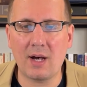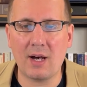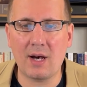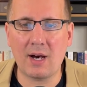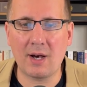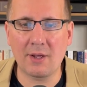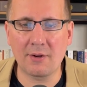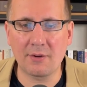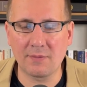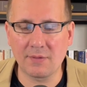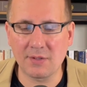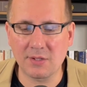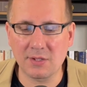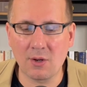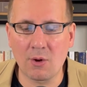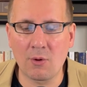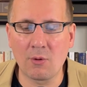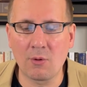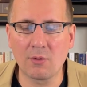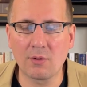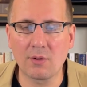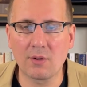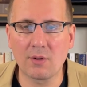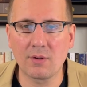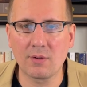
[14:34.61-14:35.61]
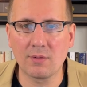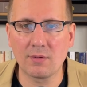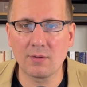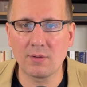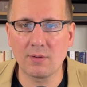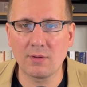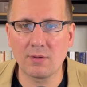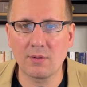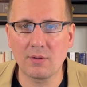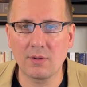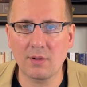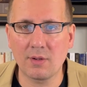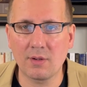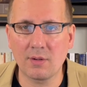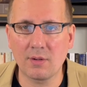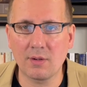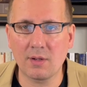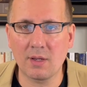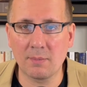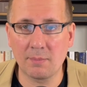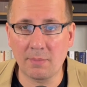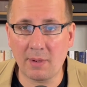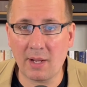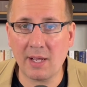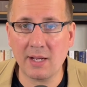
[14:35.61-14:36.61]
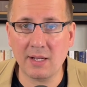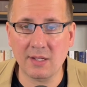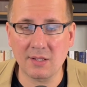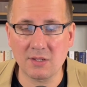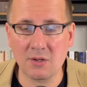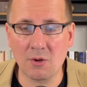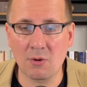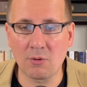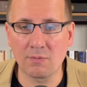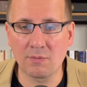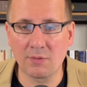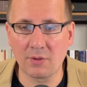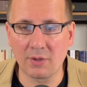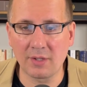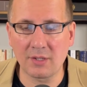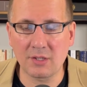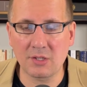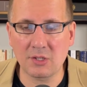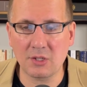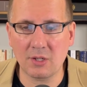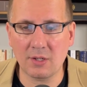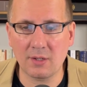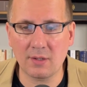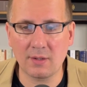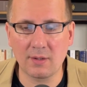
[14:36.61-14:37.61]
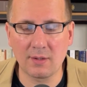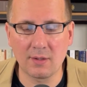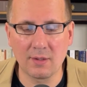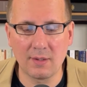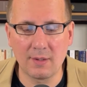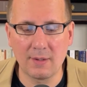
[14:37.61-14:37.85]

out of his own and by his own volition.